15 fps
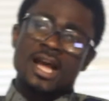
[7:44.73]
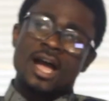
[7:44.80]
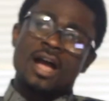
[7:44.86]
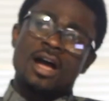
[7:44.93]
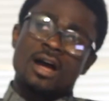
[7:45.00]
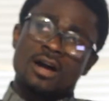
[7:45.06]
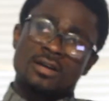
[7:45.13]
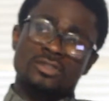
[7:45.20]

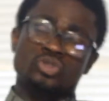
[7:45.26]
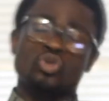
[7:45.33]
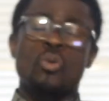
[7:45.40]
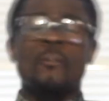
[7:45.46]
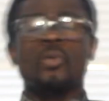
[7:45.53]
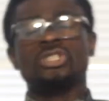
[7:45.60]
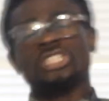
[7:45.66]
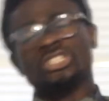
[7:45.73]

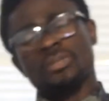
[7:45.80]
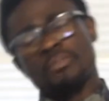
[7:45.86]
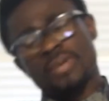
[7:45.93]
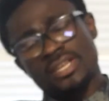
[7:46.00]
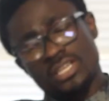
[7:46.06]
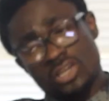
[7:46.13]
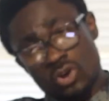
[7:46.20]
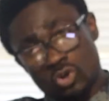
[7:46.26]
thrombocytopenic